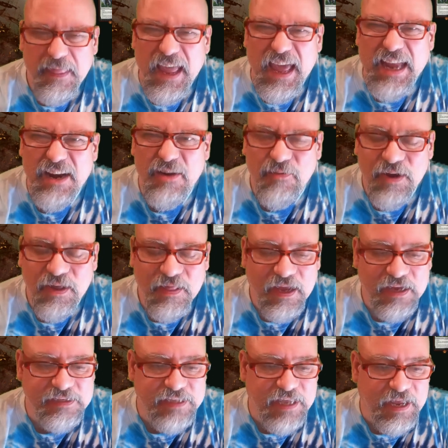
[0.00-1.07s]
I didn't
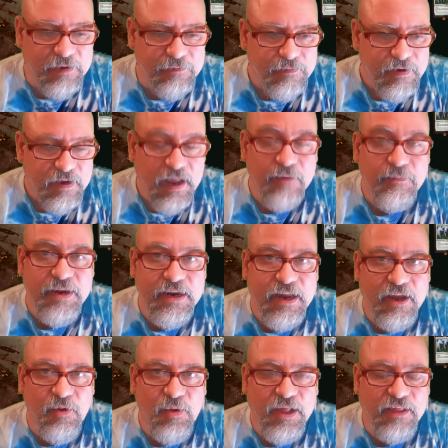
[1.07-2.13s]
realize that. I mean,
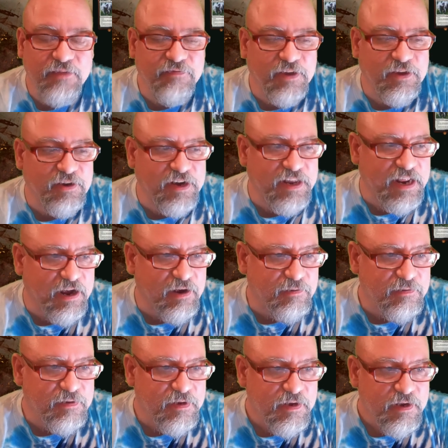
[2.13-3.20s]
I quickly figured it
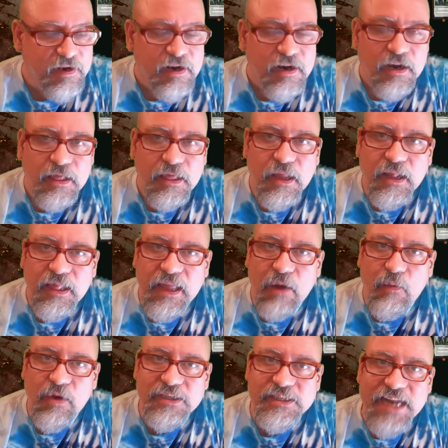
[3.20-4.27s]
out. Luckily, I
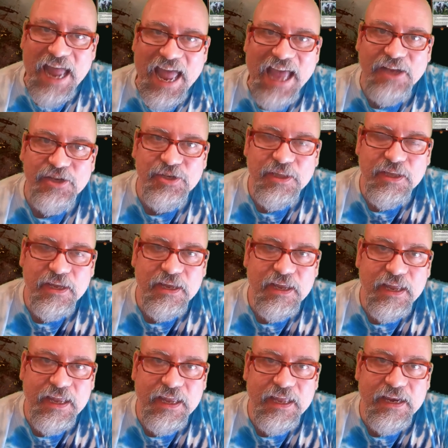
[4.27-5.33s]
wasn't
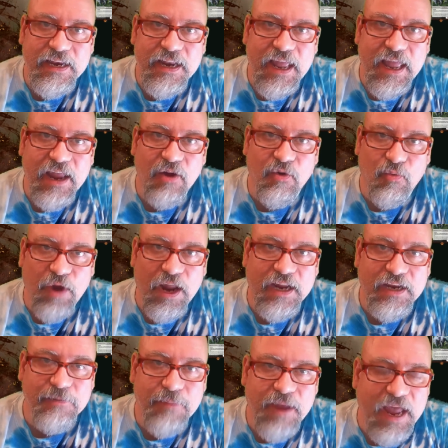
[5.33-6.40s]
actually in a
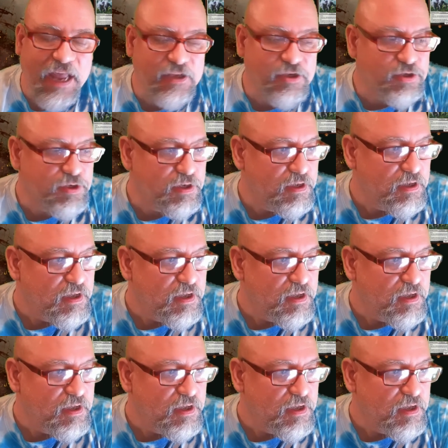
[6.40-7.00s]
ranked match.